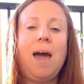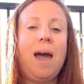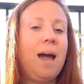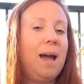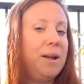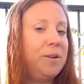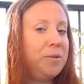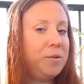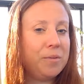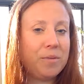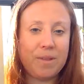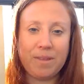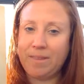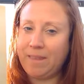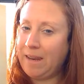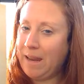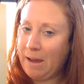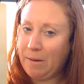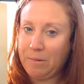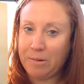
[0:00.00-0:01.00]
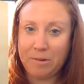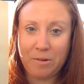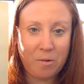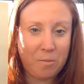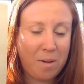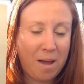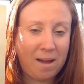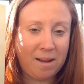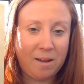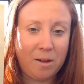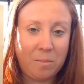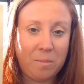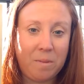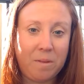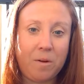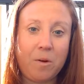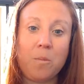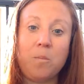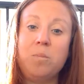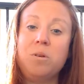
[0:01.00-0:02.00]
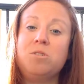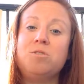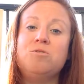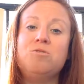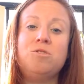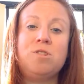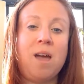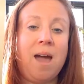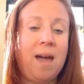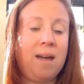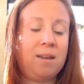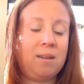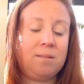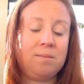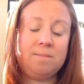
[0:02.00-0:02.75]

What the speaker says: I don't think that I would go back up there. But Jack,